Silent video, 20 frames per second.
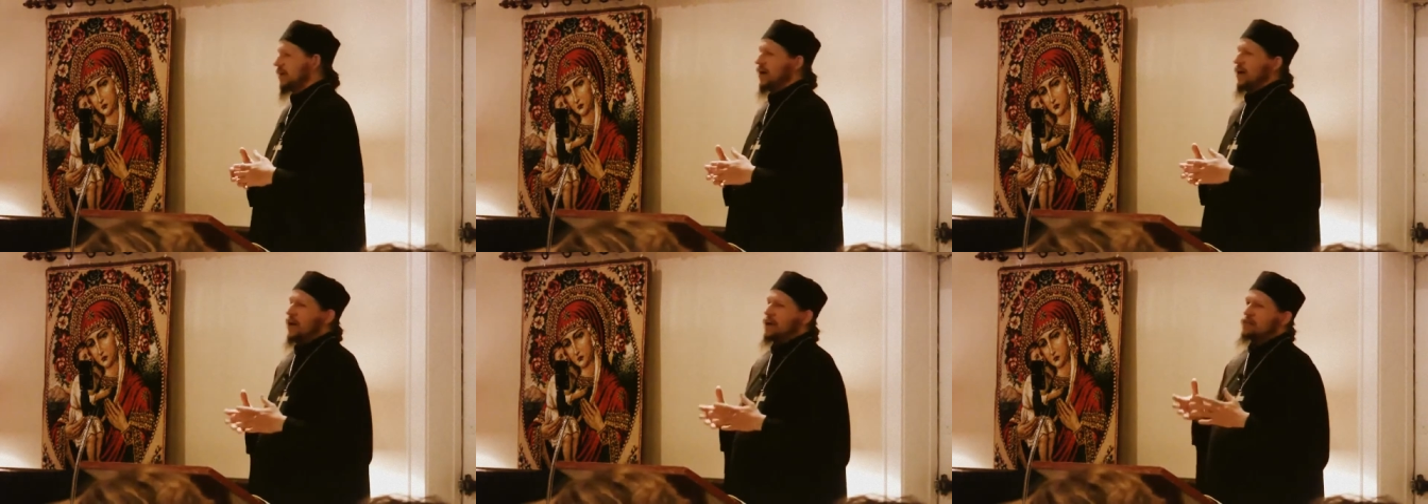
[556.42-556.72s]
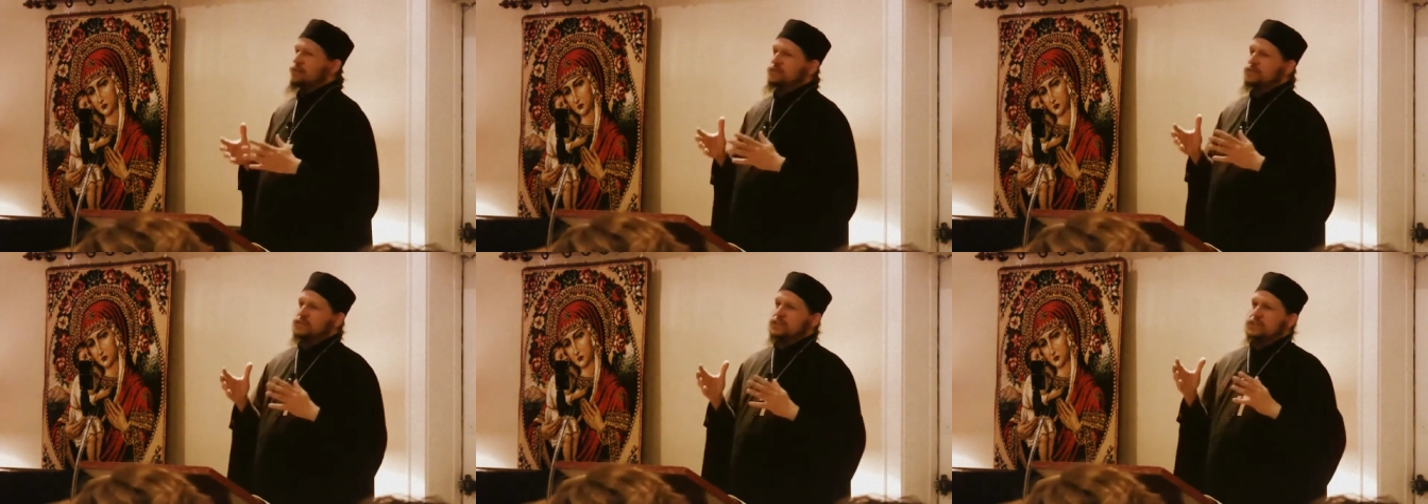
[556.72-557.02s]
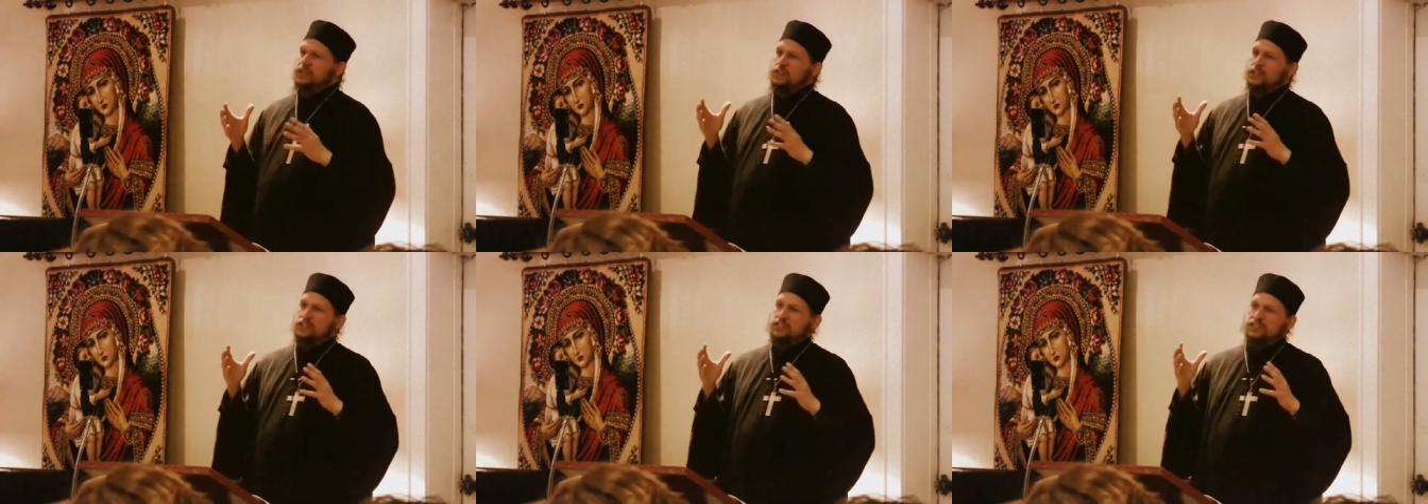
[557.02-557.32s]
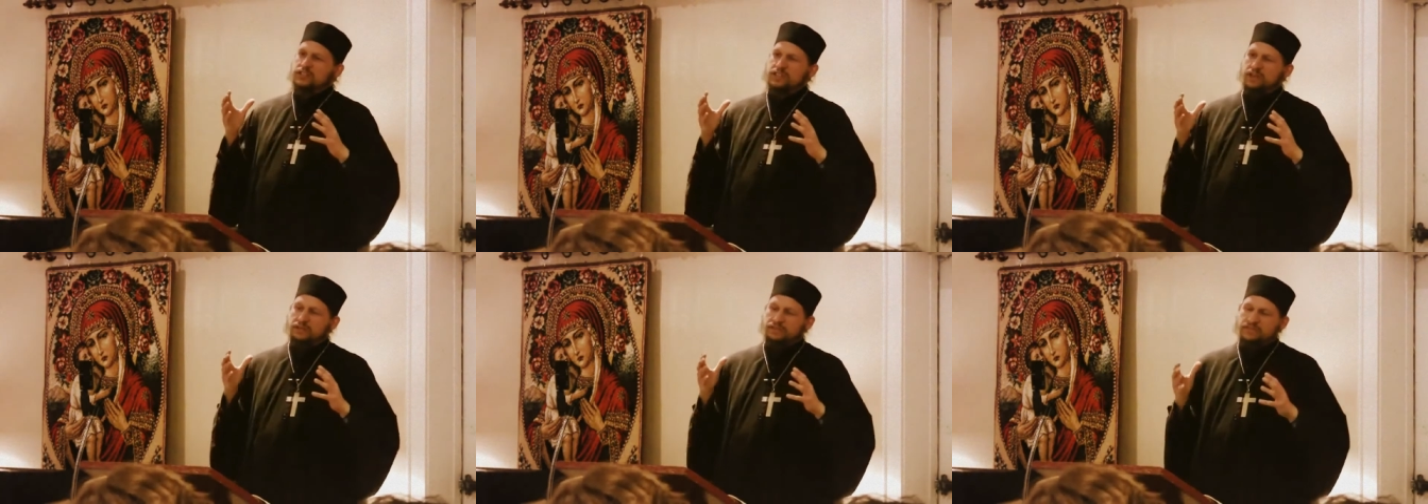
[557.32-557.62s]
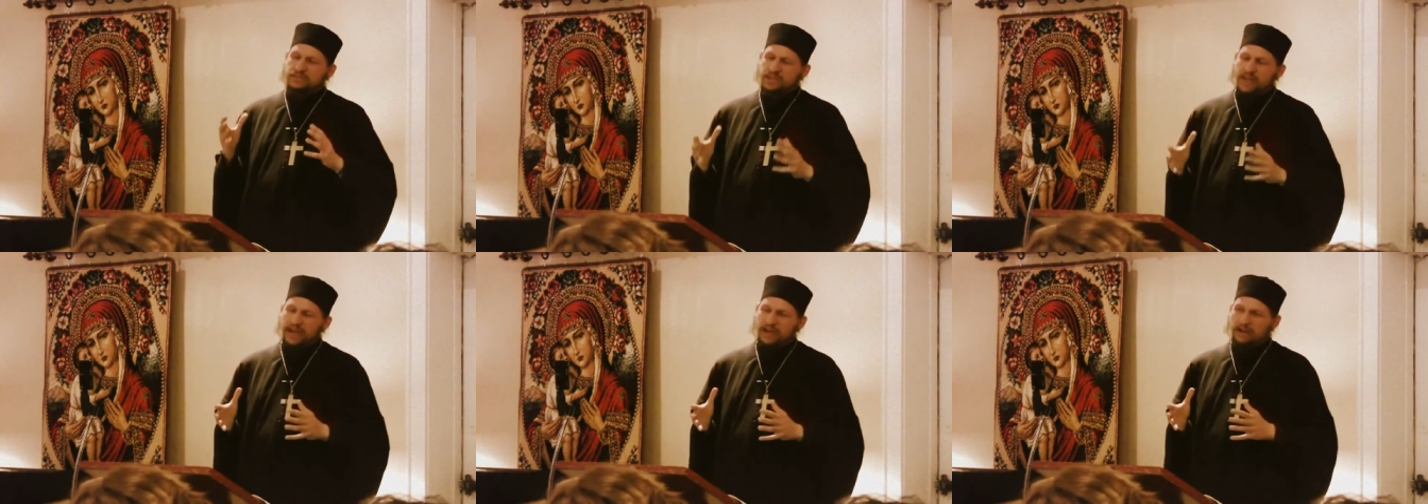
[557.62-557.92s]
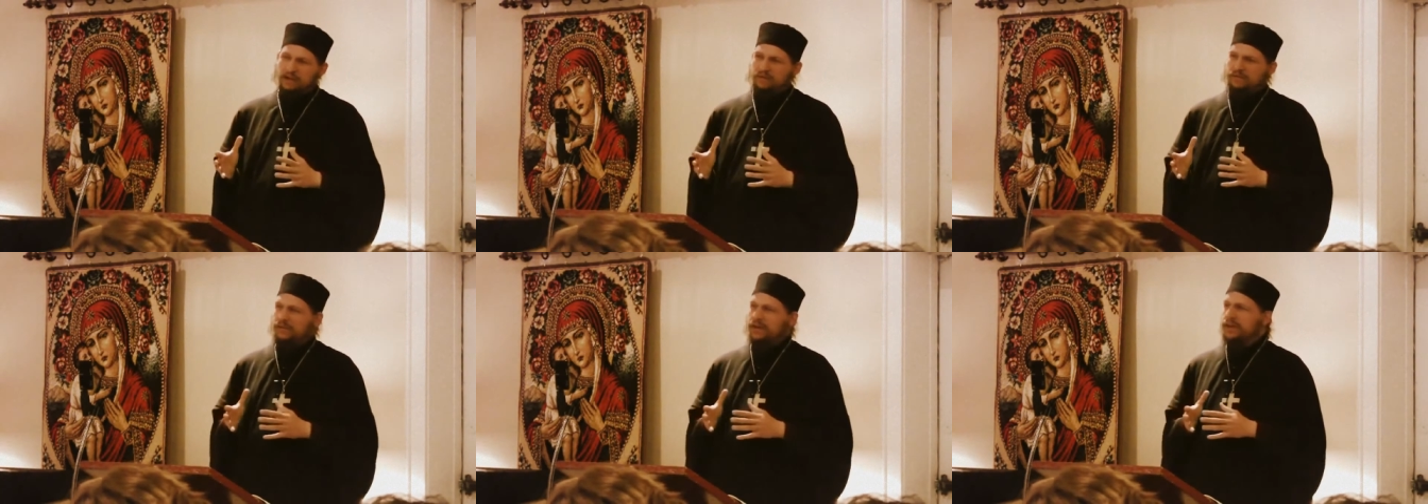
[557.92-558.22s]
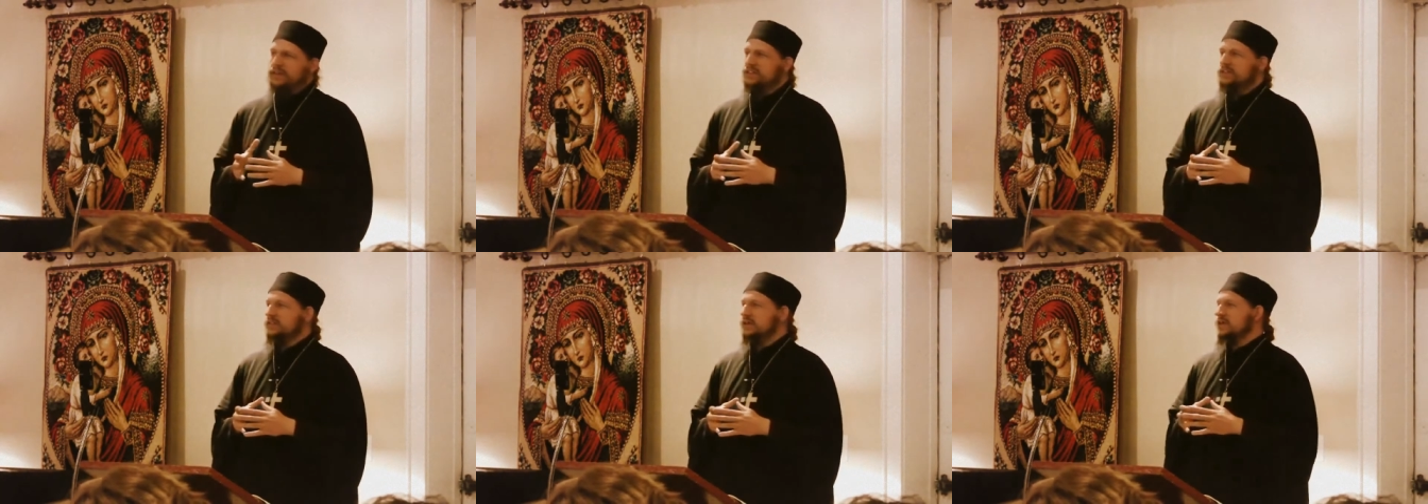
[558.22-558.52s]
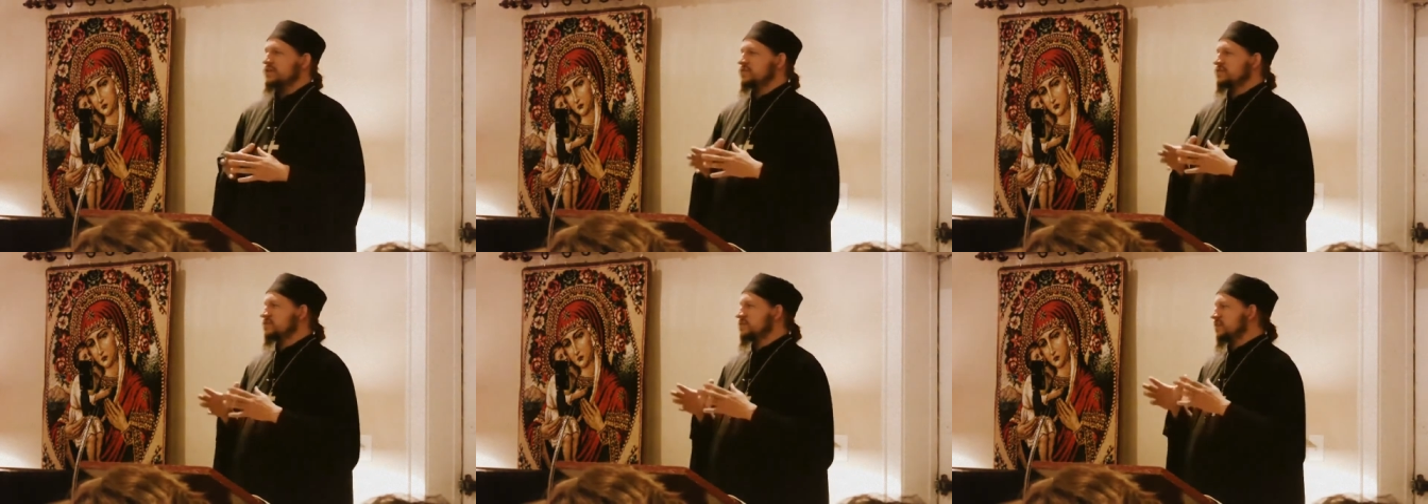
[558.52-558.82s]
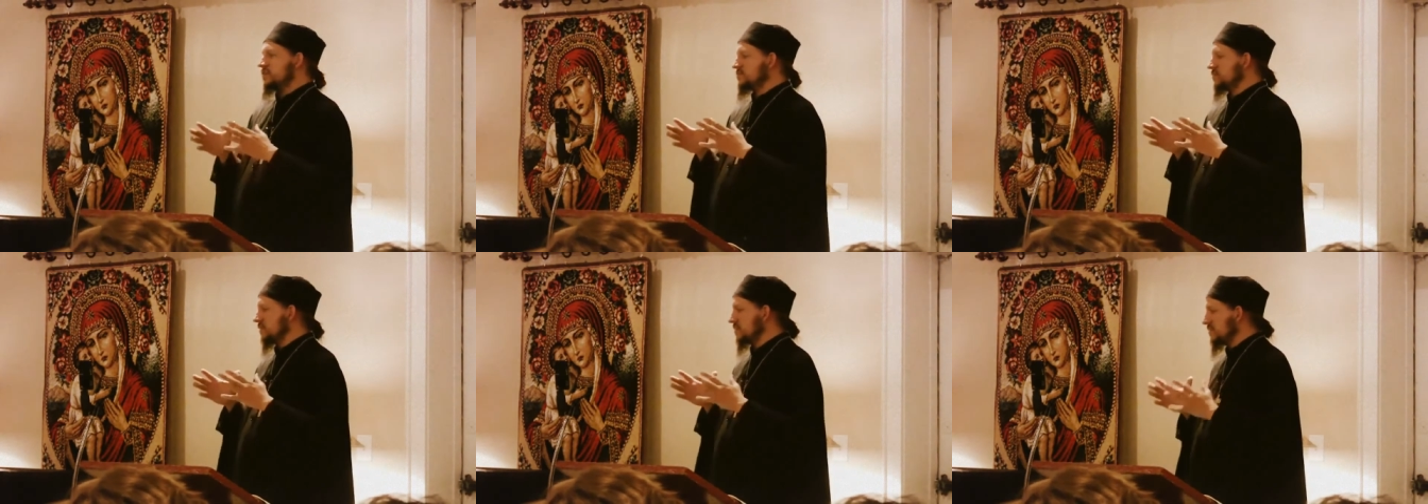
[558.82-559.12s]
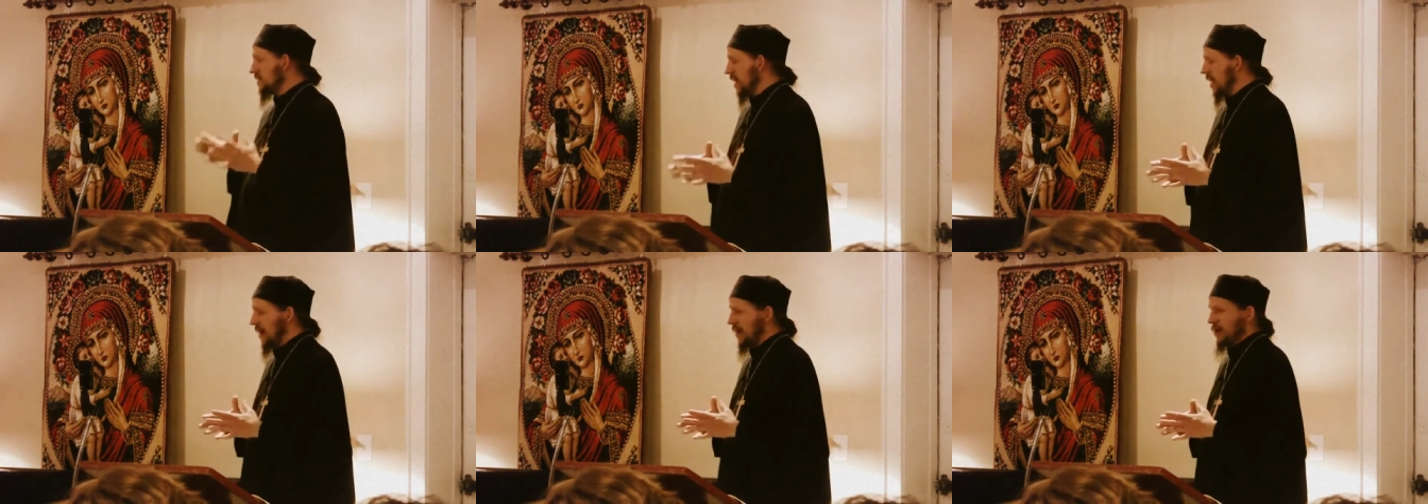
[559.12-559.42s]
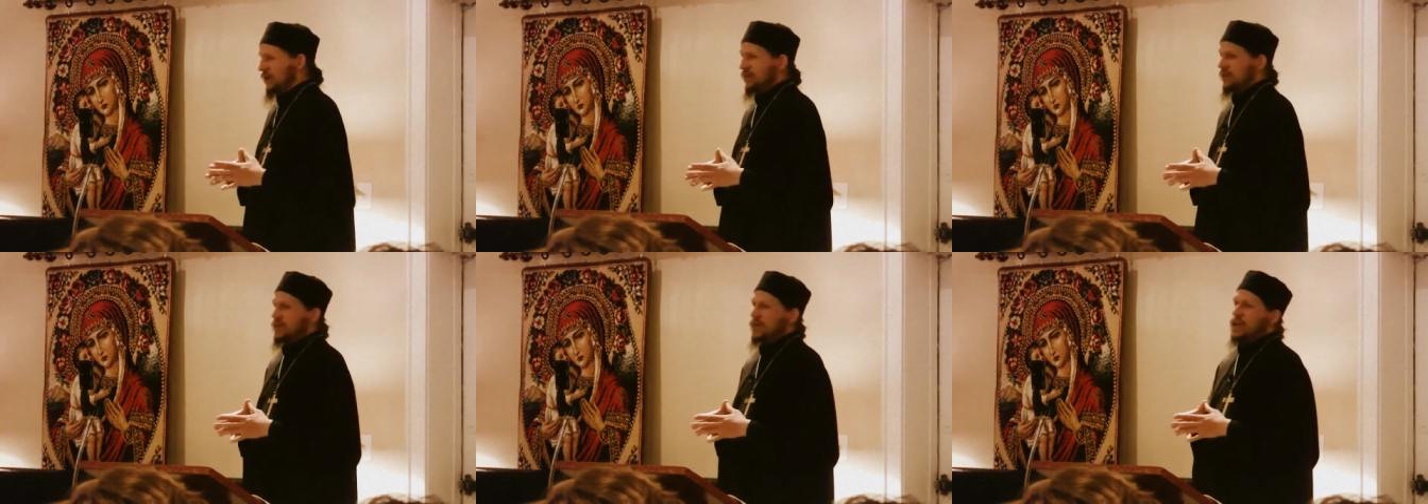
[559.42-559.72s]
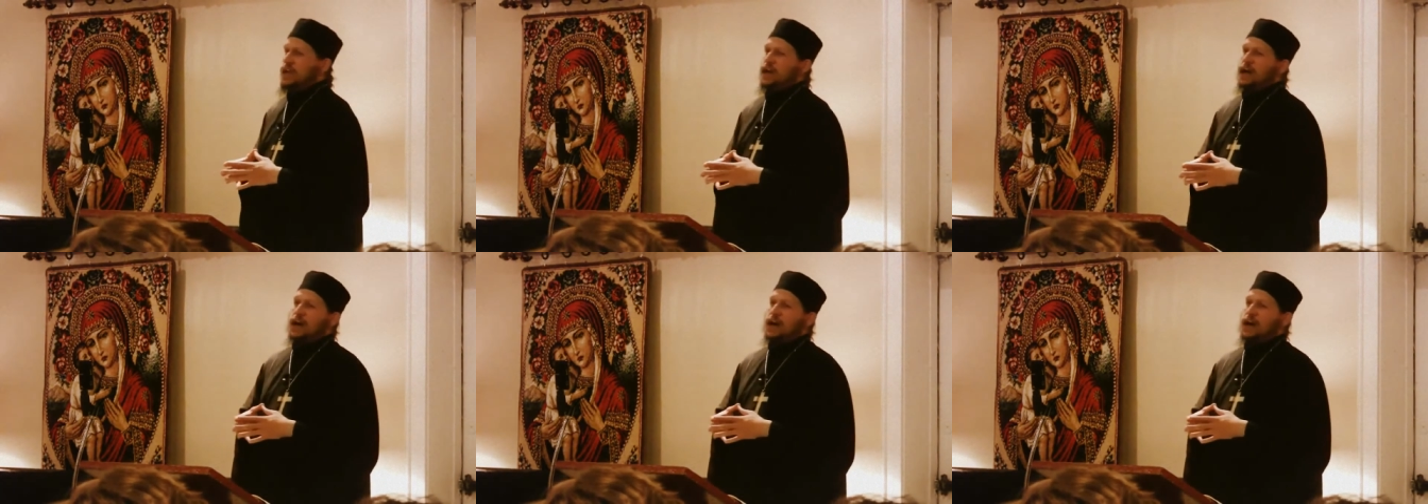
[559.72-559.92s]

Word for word: of the self sacrifice, of the self denial,